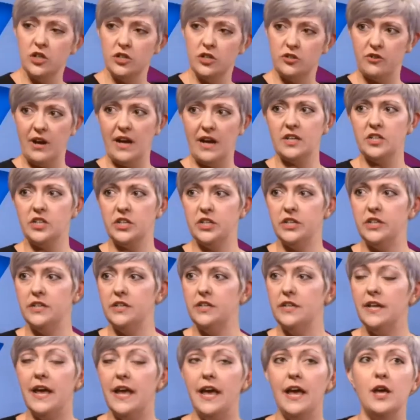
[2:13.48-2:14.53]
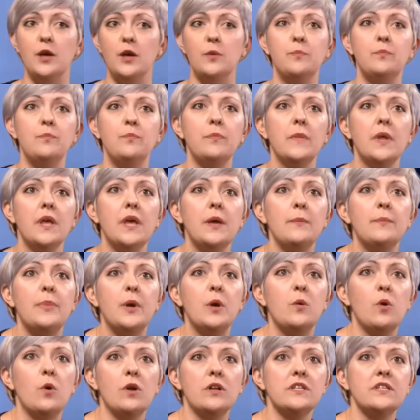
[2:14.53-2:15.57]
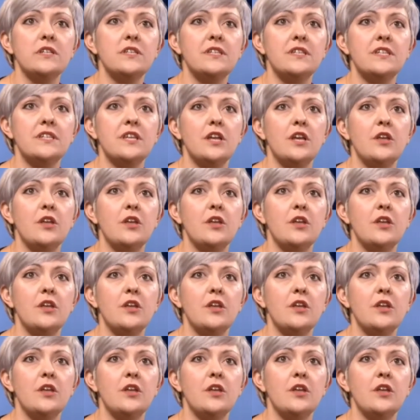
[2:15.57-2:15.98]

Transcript: attraction, um, but once